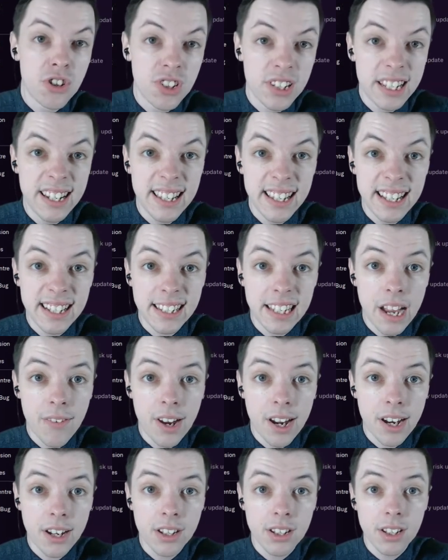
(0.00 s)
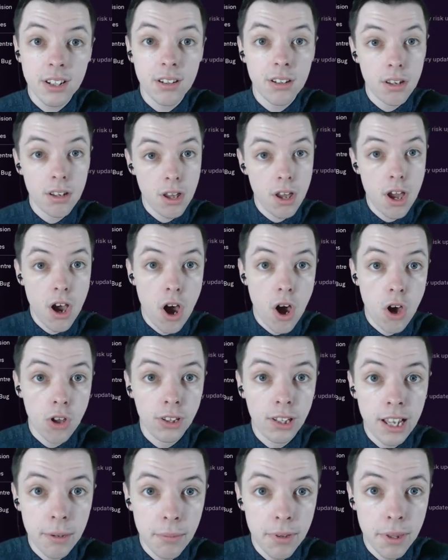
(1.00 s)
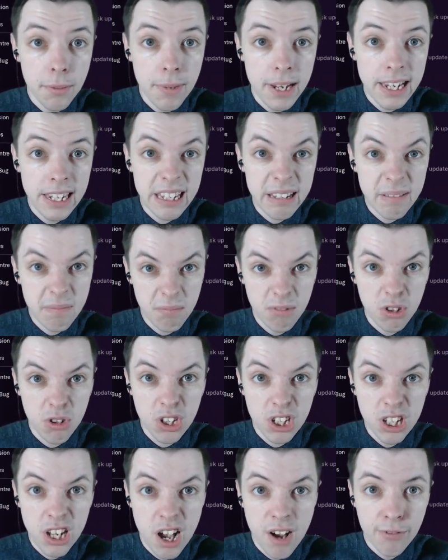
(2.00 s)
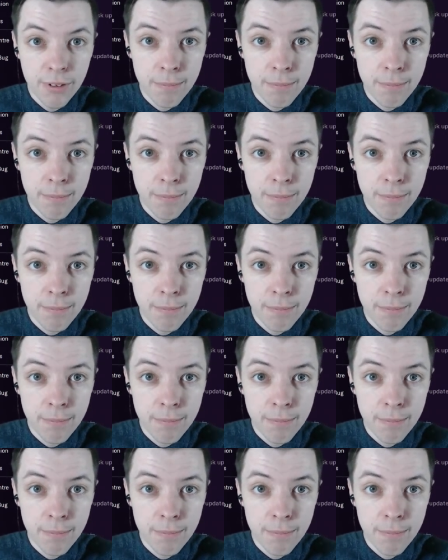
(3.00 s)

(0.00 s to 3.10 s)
and that's Gary Anderson online with the media. Good start for him.